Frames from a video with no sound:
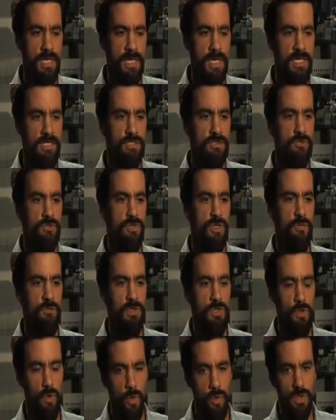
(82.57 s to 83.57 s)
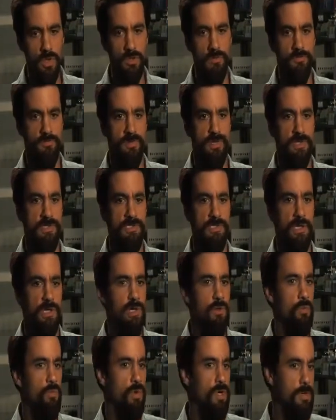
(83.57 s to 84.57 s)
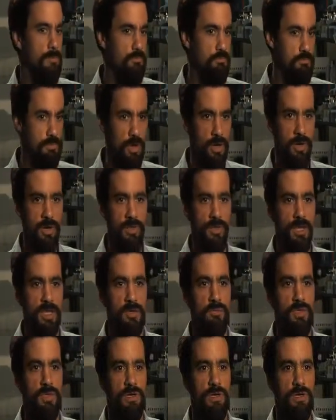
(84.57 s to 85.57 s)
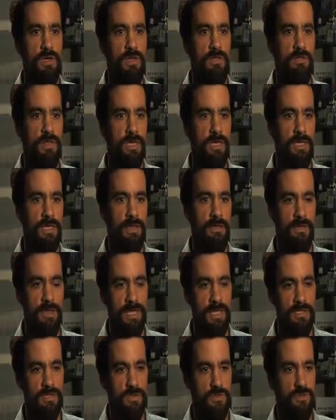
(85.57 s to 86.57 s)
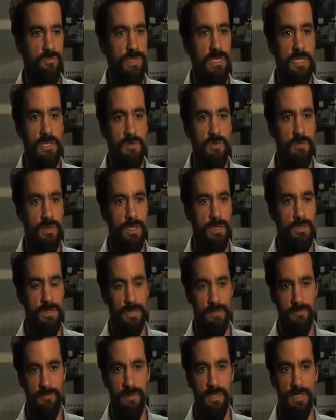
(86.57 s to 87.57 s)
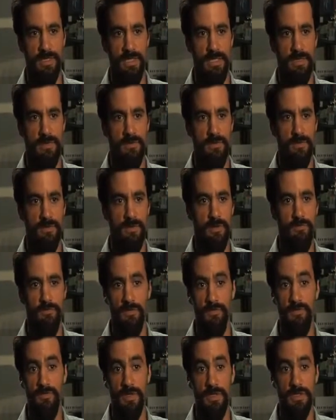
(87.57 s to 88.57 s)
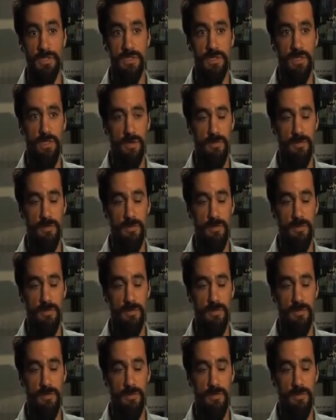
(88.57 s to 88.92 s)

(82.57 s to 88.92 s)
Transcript: And so there can be oil effects on one part of that community that can then sort of indirectly affect health of the fish.